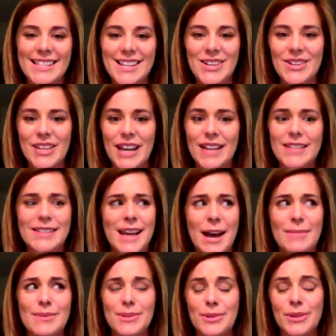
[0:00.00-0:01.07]
So that's
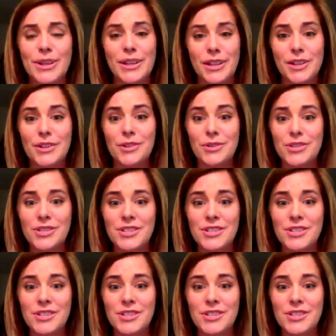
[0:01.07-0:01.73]
absolutely huge.